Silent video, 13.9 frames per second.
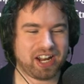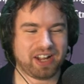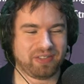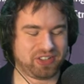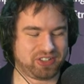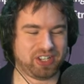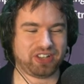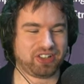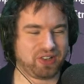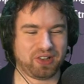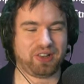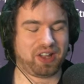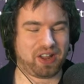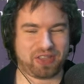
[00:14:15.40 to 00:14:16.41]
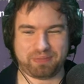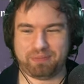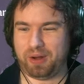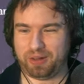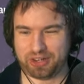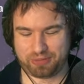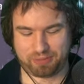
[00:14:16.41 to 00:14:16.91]
This doesn't look like the
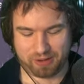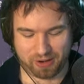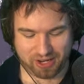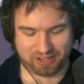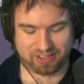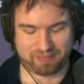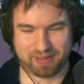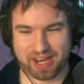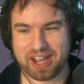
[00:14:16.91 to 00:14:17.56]
polished product to me.